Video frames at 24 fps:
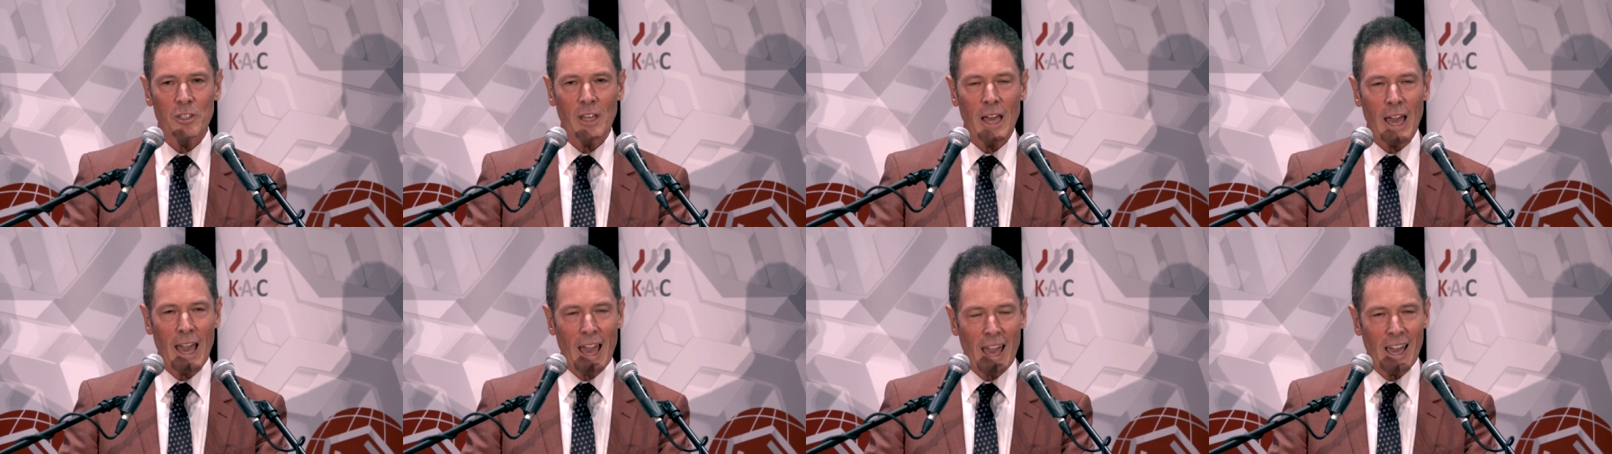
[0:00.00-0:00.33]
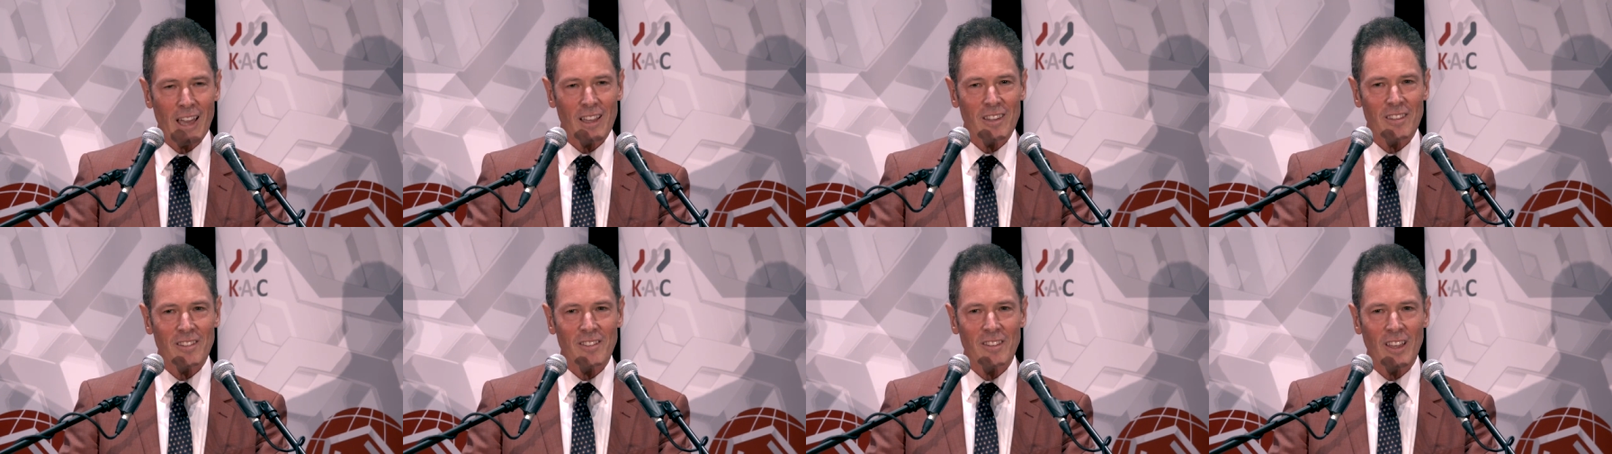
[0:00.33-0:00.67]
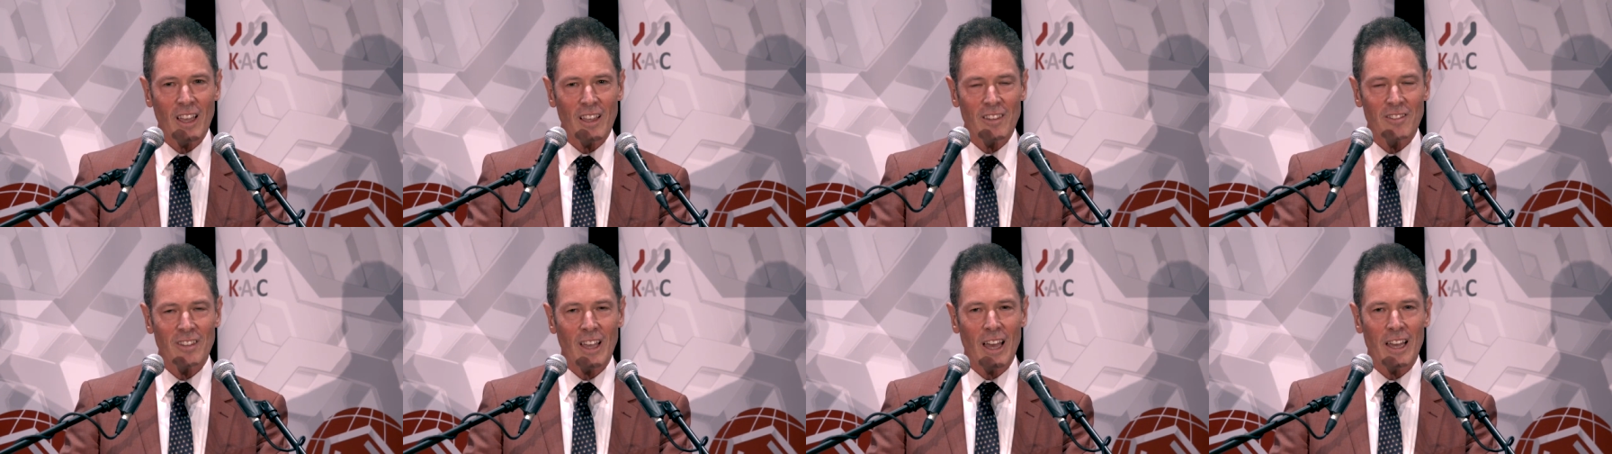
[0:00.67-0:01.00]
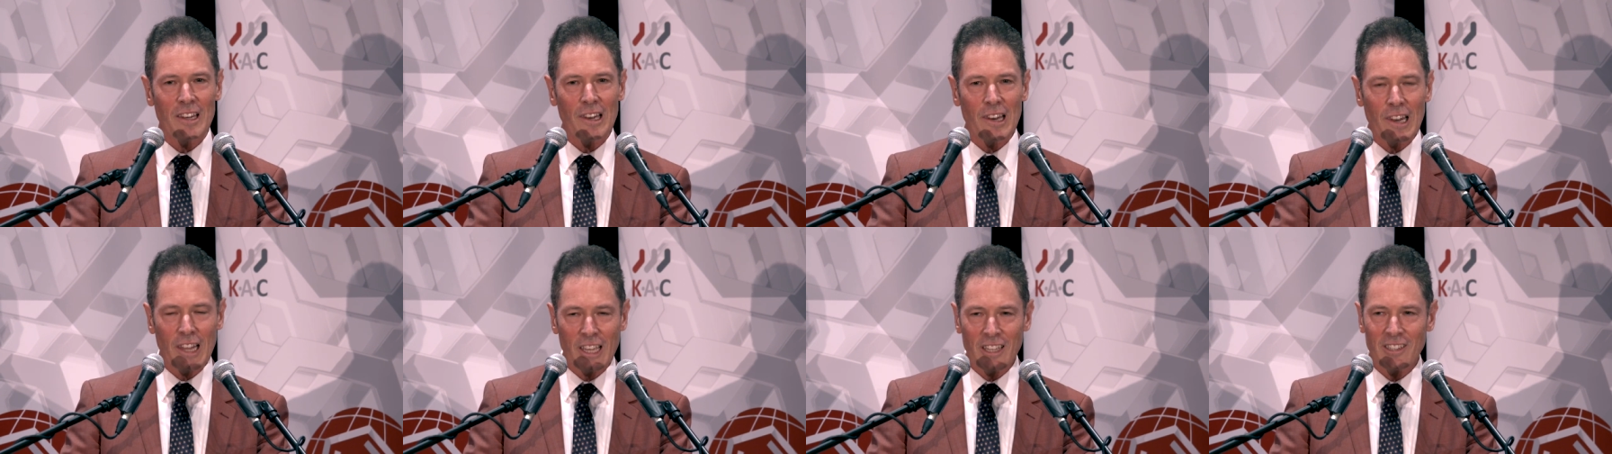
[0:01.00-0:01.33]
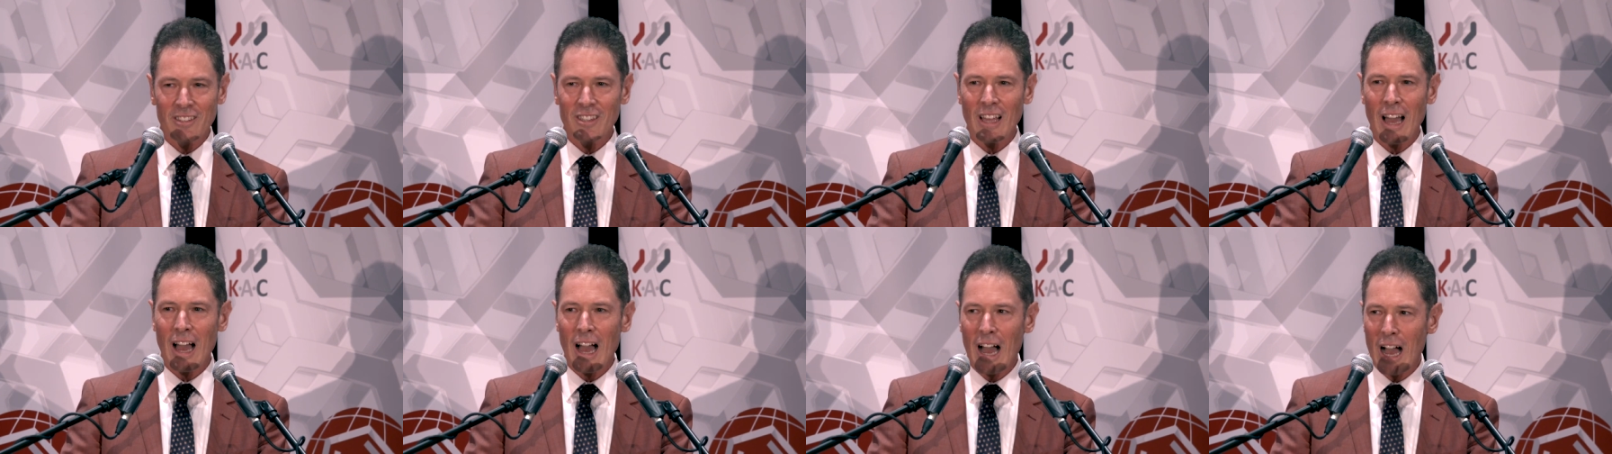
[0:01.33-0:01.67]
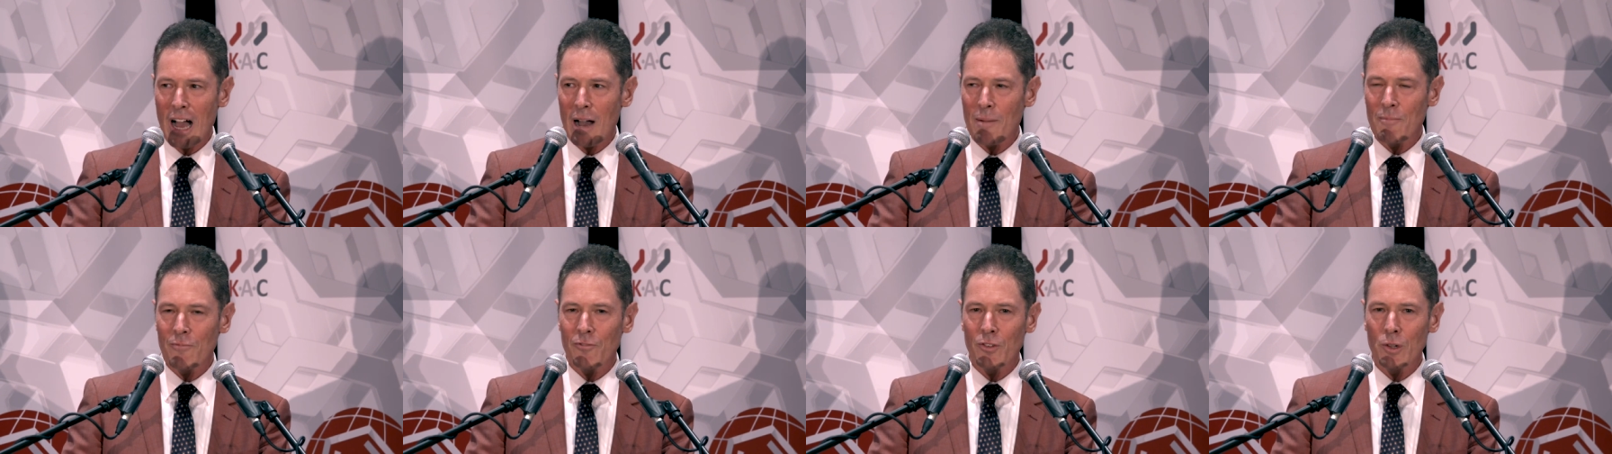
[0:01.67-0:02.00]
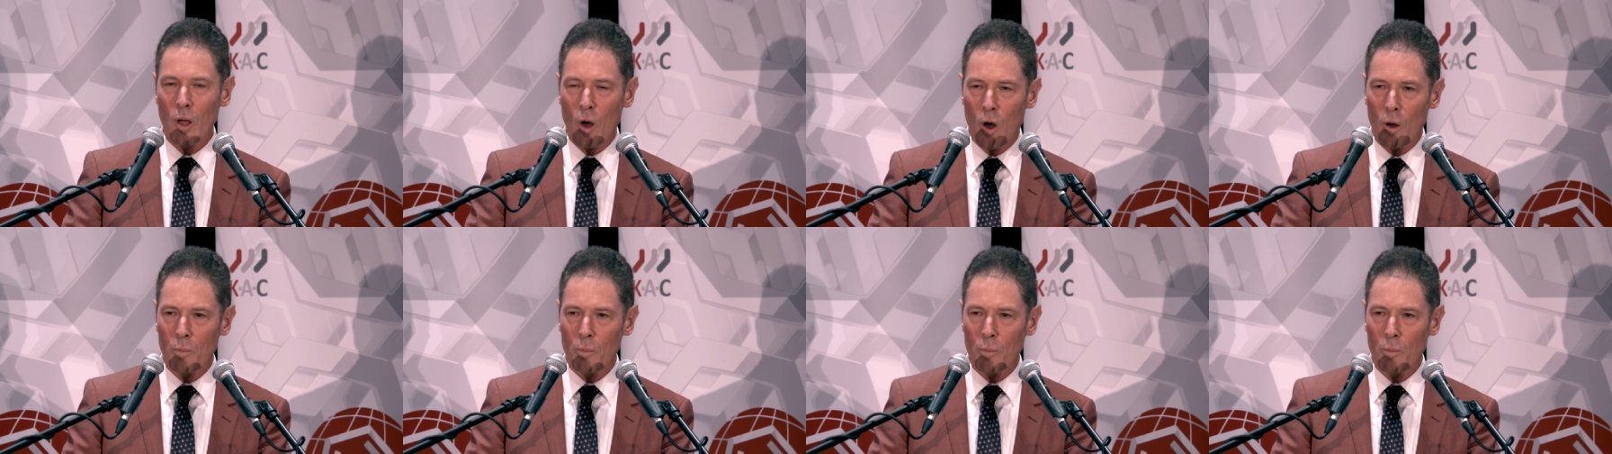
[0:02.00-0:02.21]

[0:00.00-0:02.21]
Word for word: to access a less harmful